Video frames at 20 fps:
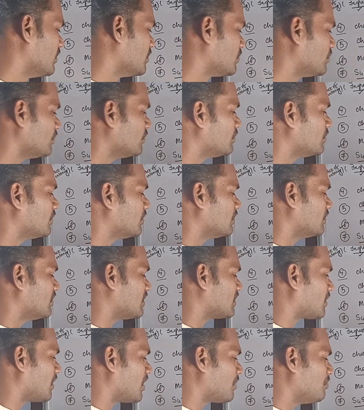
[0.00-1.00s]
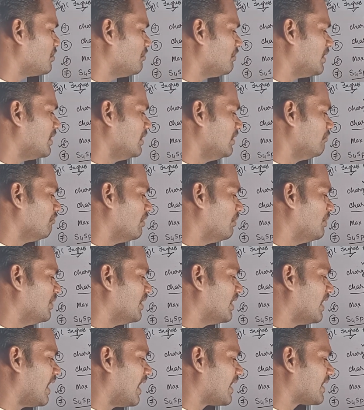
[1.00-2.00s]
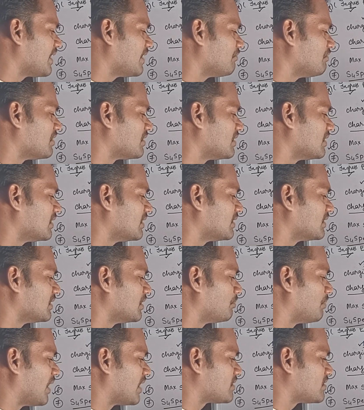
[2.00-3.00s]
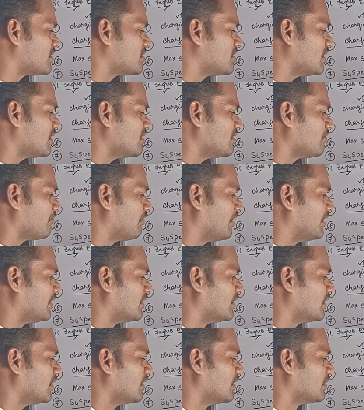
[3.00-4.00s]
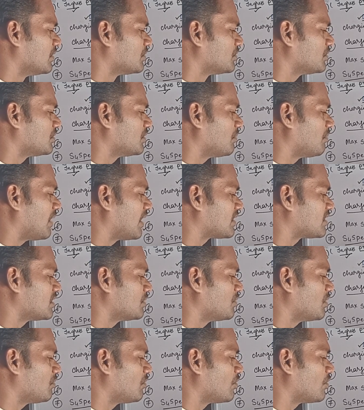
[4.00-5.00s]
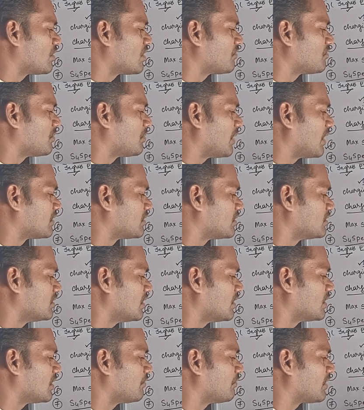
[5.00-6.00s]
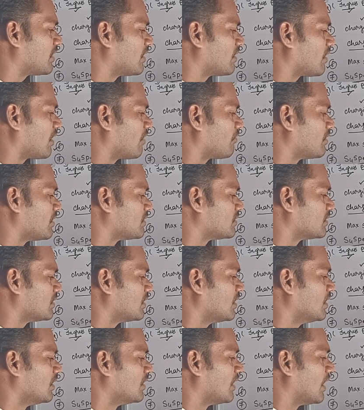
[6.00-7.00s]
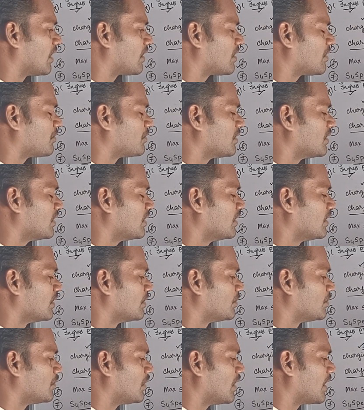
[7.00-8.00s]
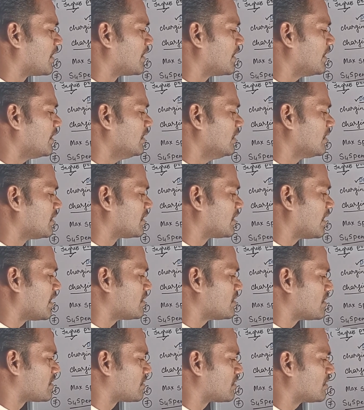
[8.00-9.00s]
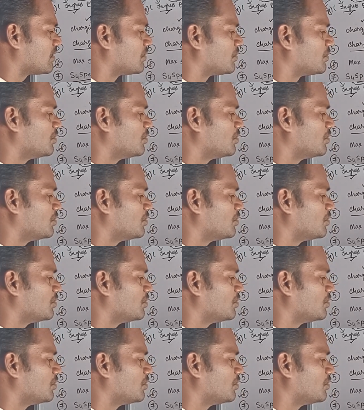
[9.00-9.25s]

So this curb weight will be added with the passenger weight. So the maximum load of the passenger we can travel is around 200 kgs.